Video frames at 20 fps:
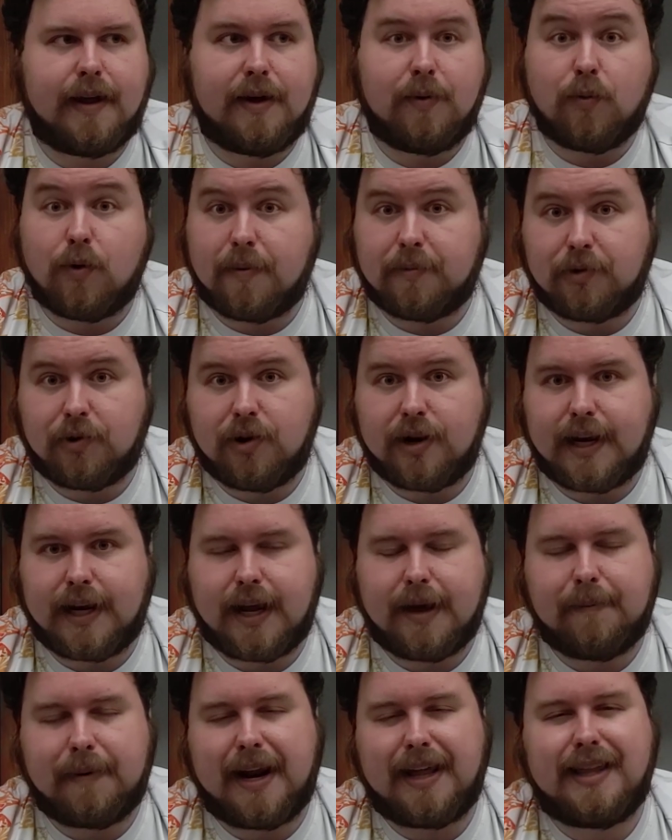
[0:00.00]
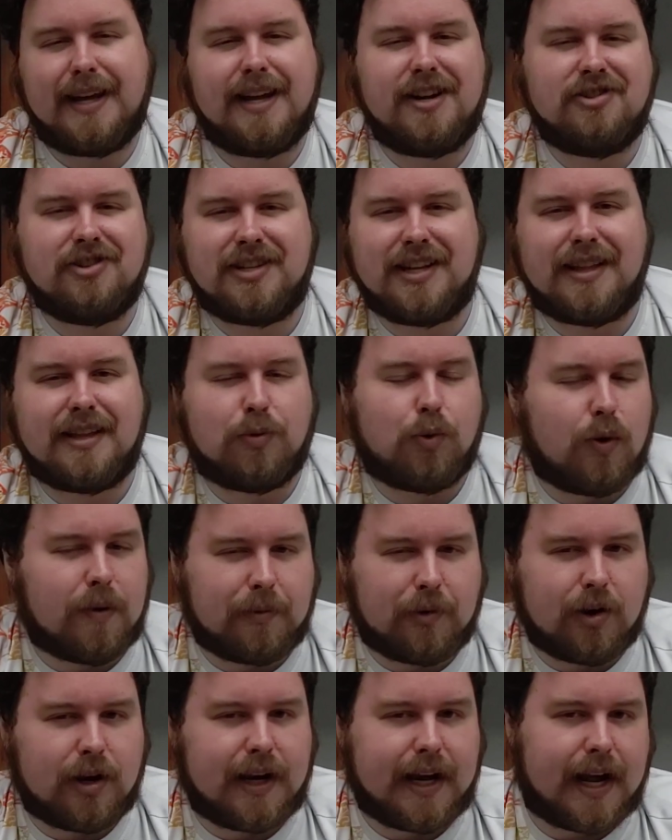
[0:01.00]
He warm greeting it, but I think he just did the warm
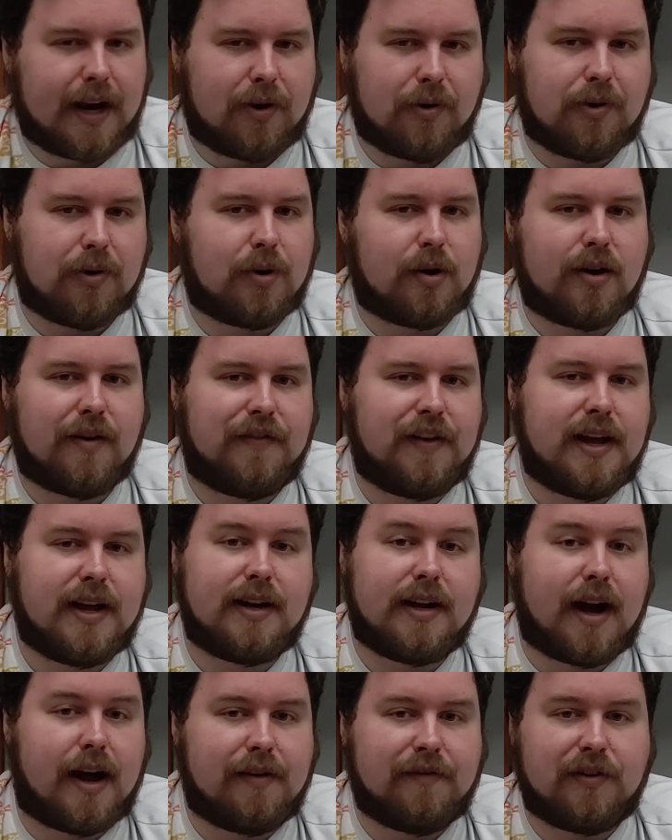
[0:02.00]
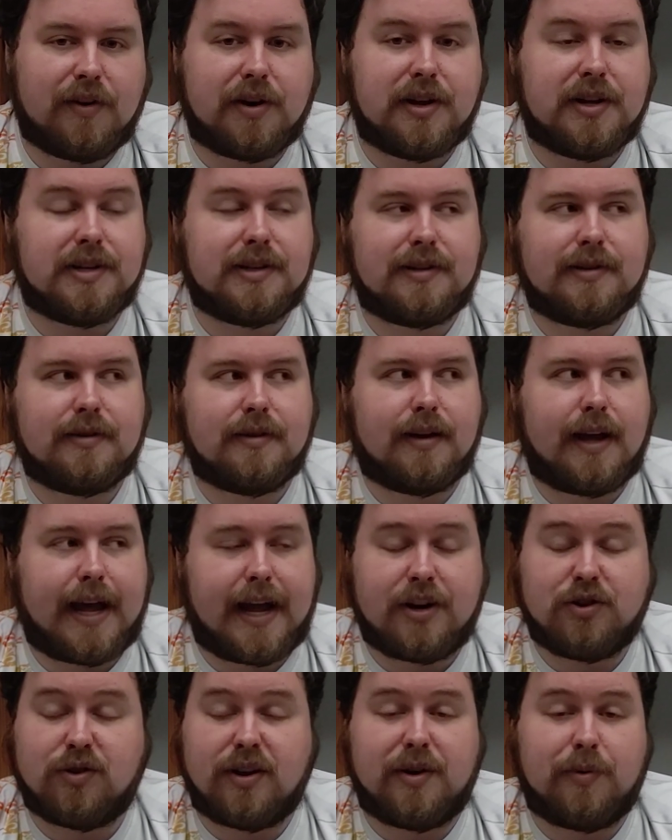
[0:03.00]
greeting out of order. If he had gone for his
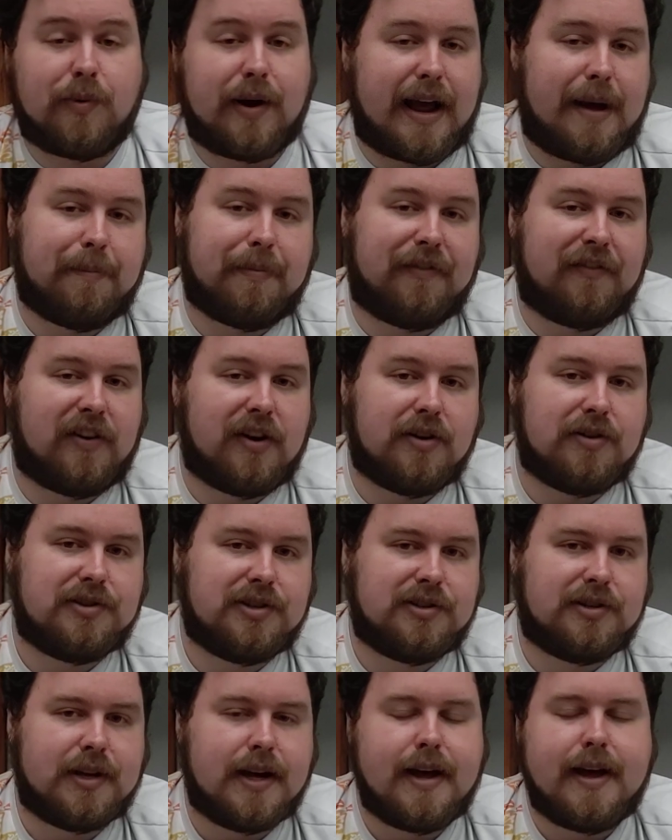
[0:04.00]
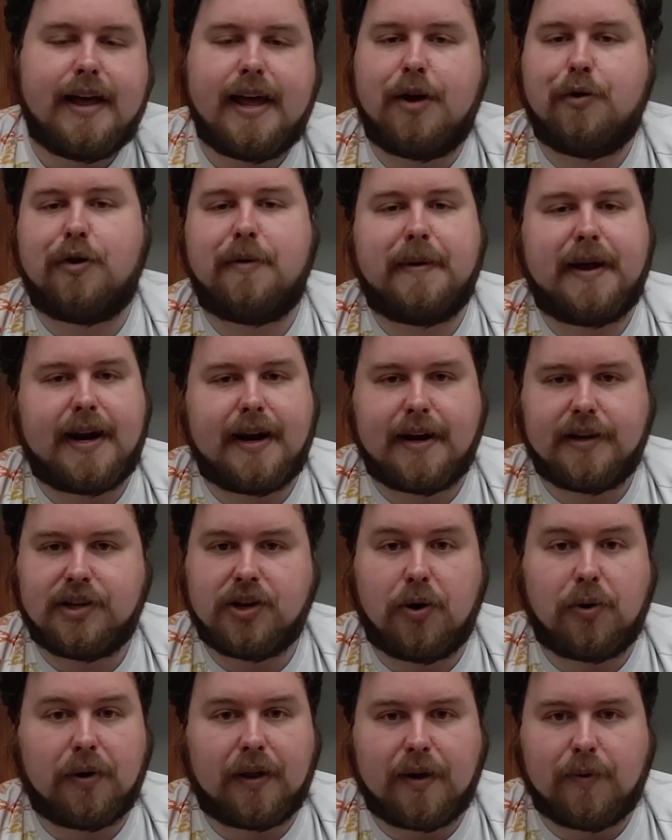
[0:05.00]
android ramp first, he would have been in a
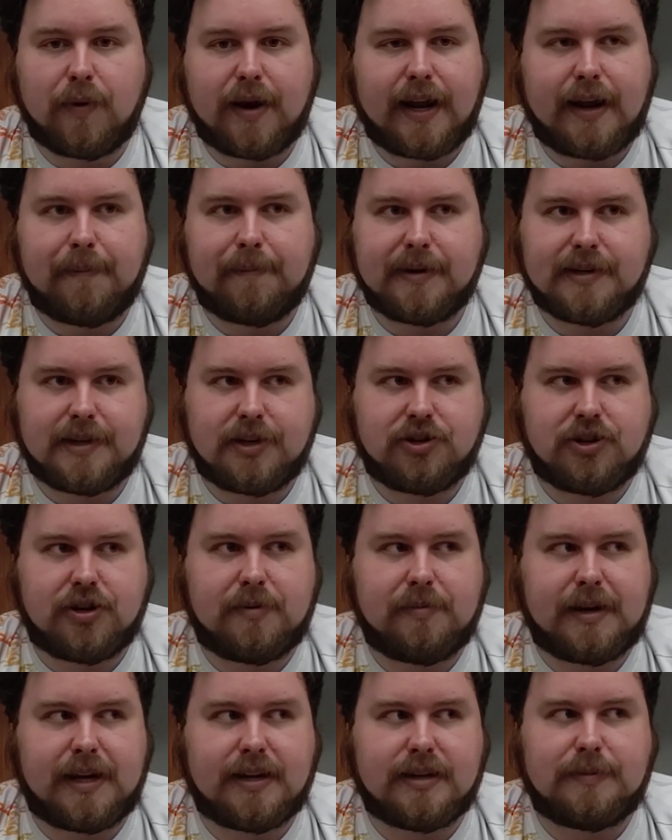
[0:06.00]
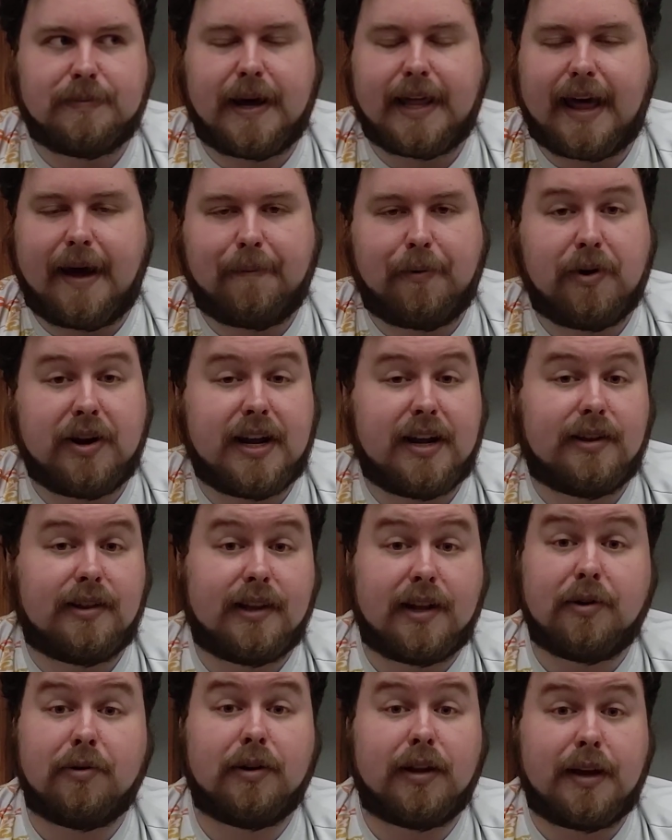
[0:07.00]
totally winning position, because by that point he could
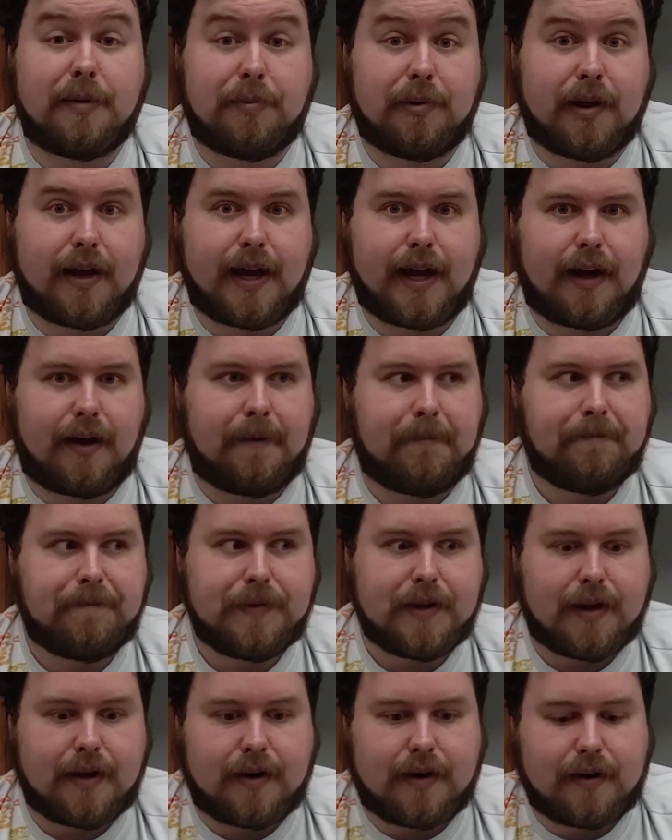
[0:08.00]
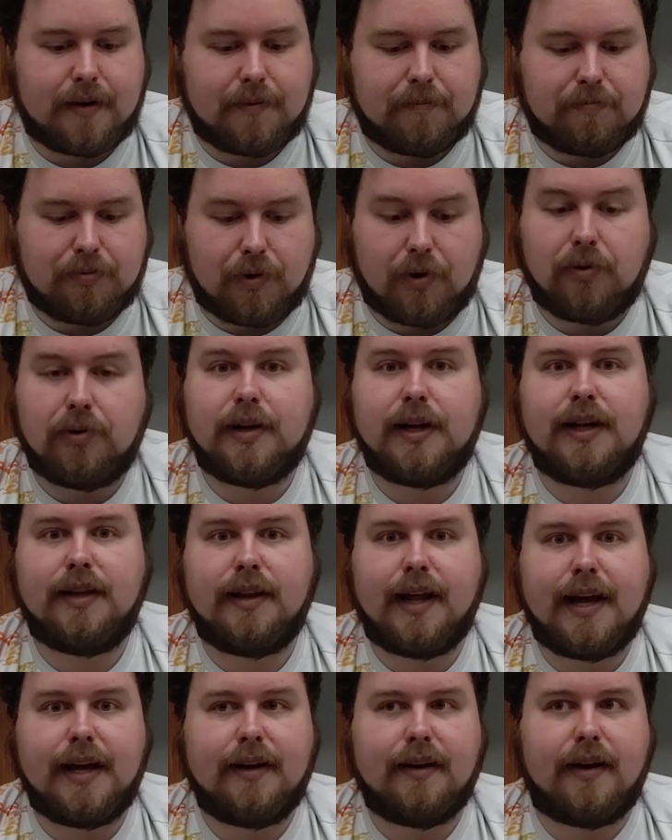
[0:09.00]
literally play Broly
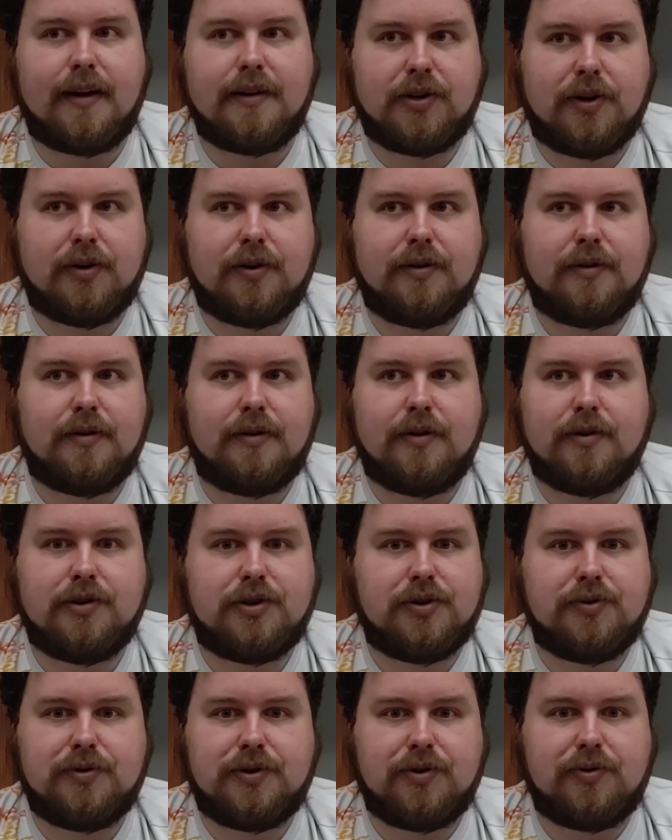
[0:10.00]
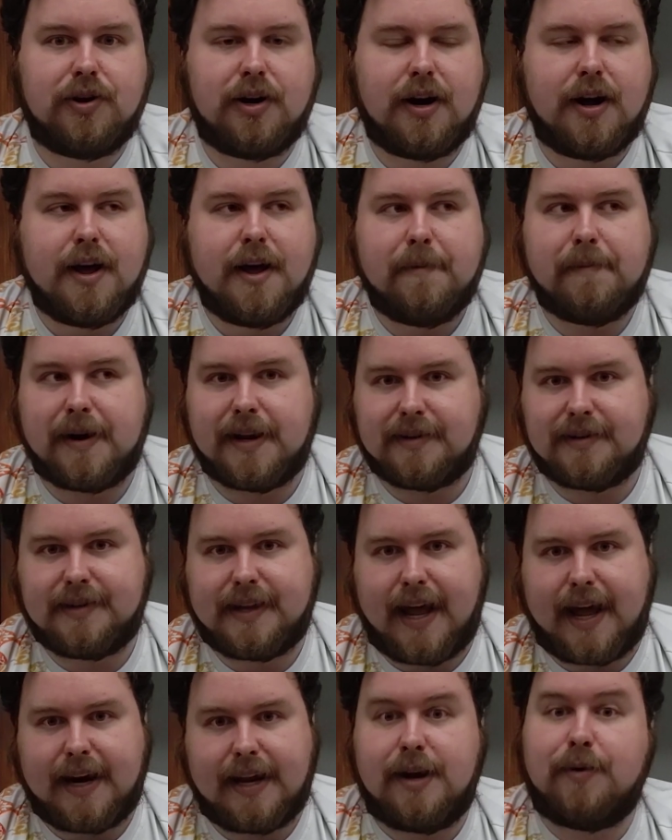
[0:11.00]
like a turn or 2 sooner, but
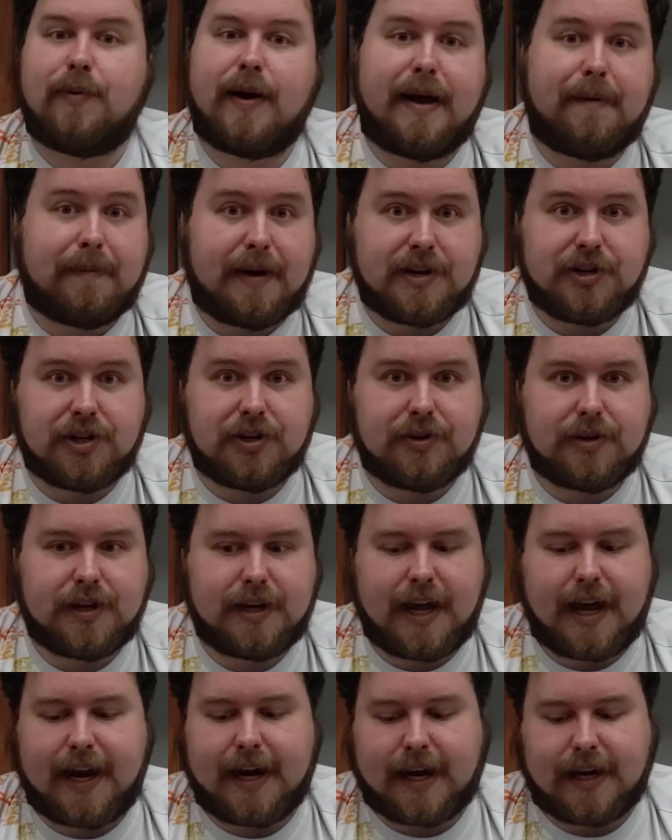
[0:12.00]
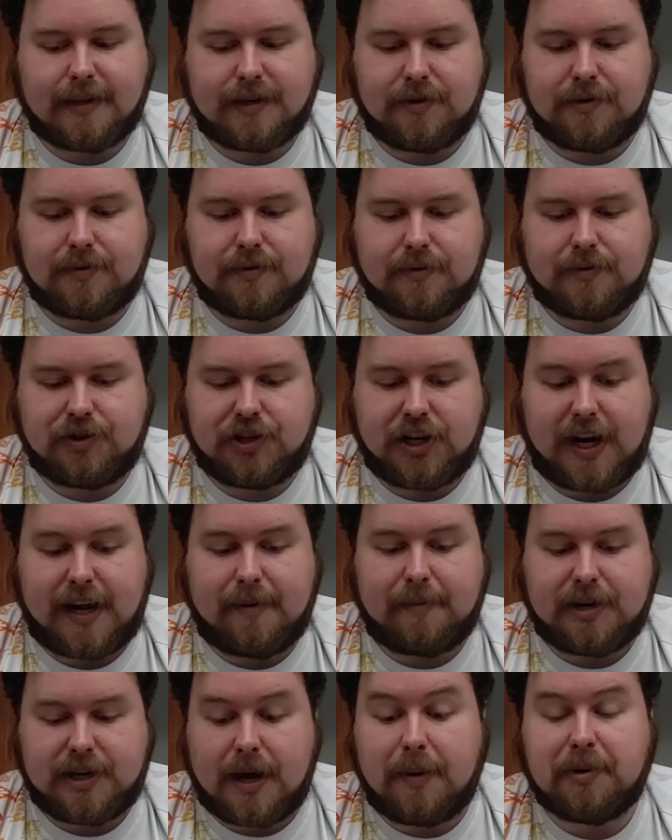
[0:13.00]
instead he ramped my Jiren and I got to
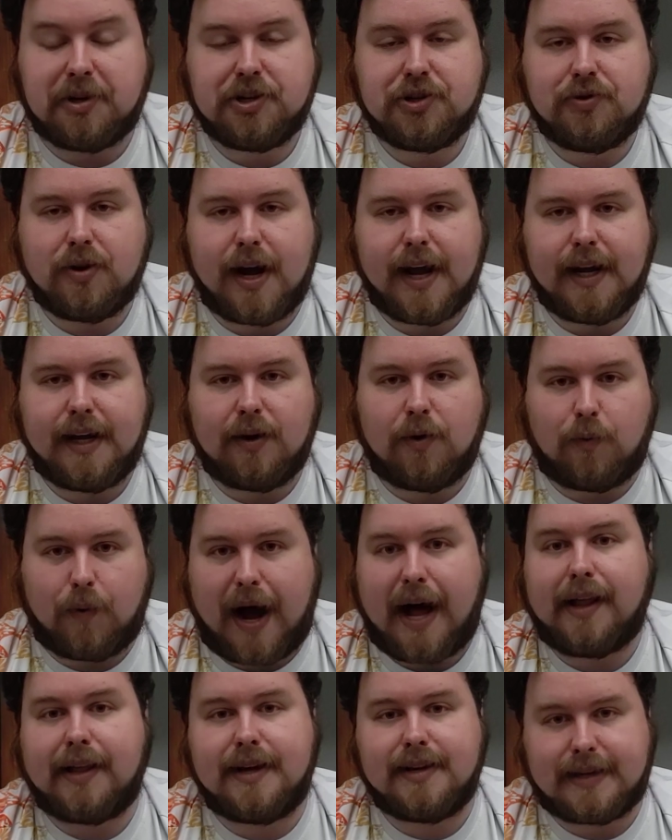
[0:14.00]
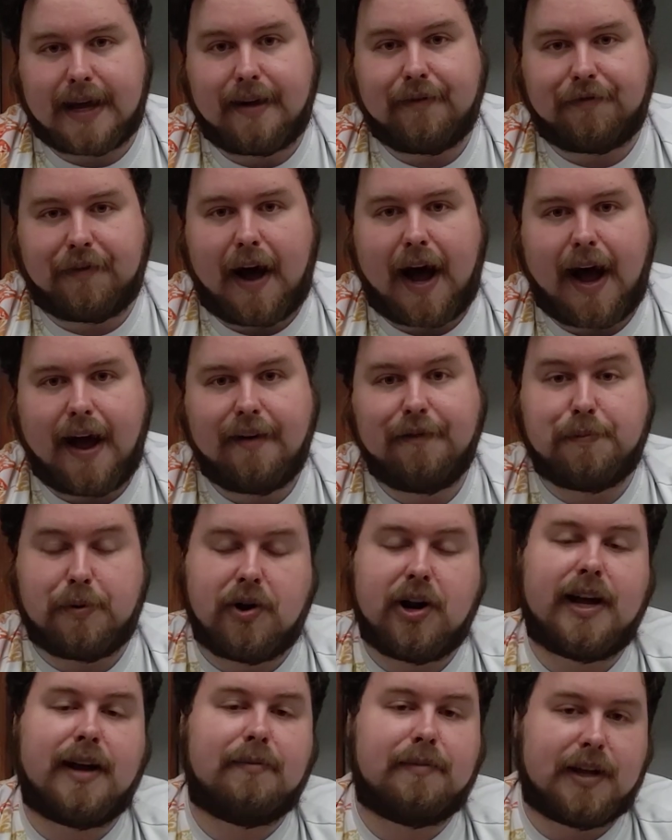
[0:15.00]
jam a double strike while he's at 5,
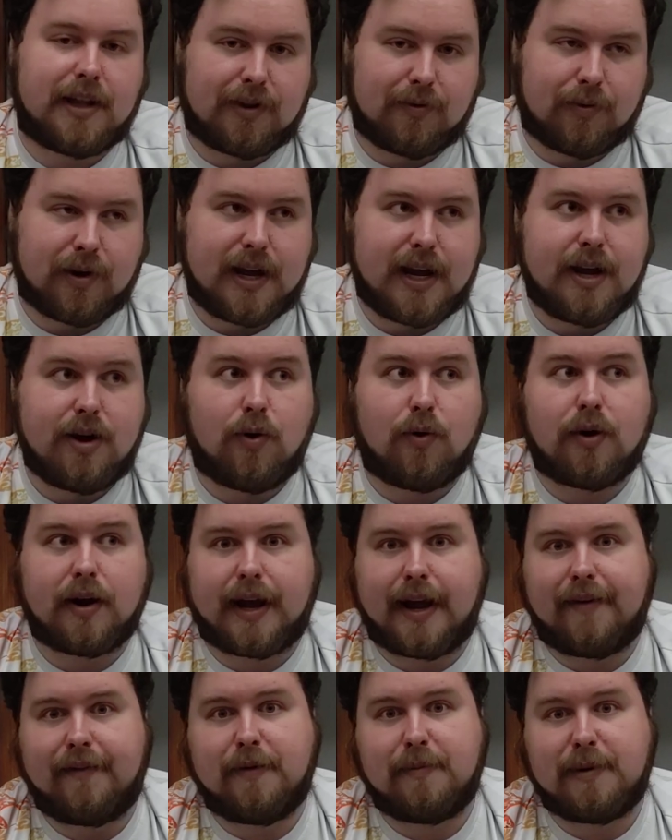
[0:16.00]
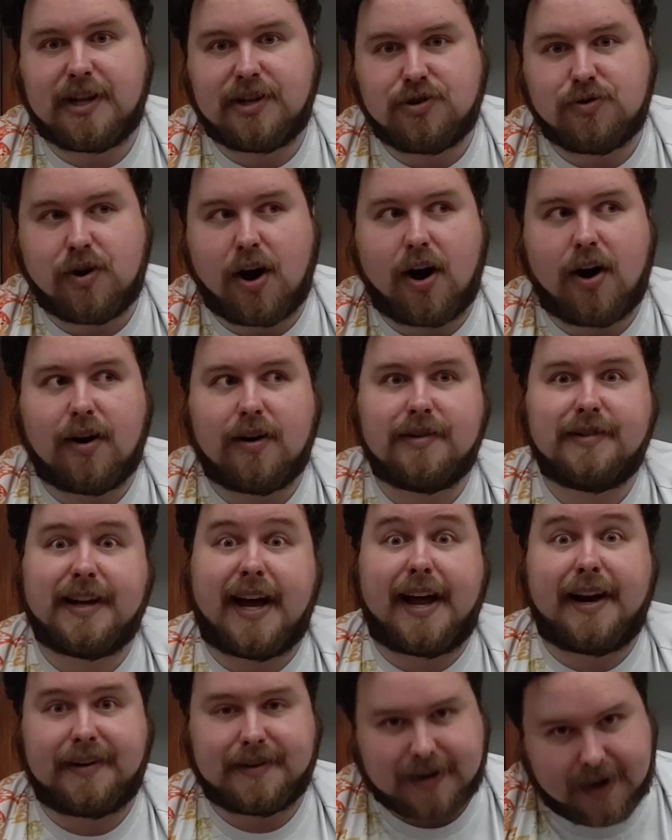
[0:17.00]
putting him to 3 or giving me 2 cards,
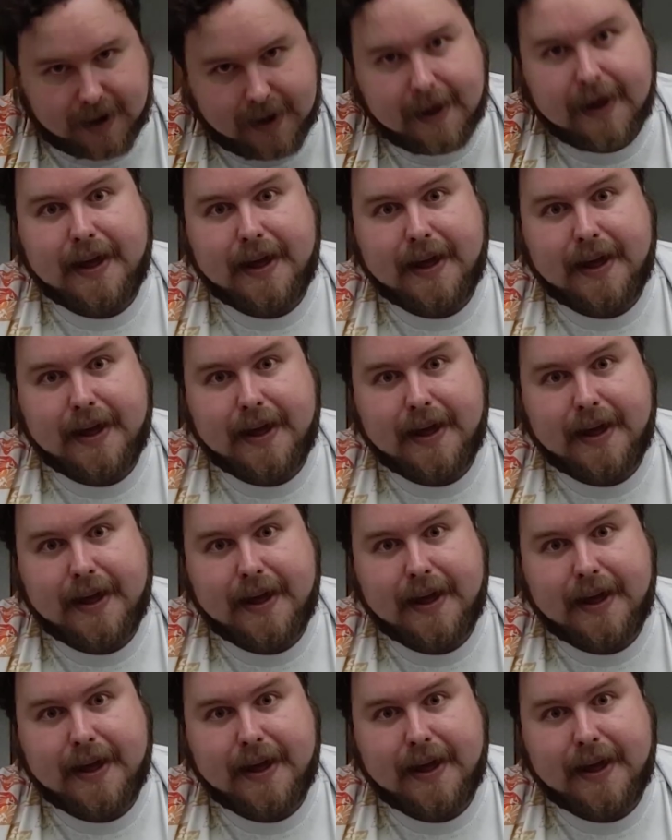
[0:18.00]
and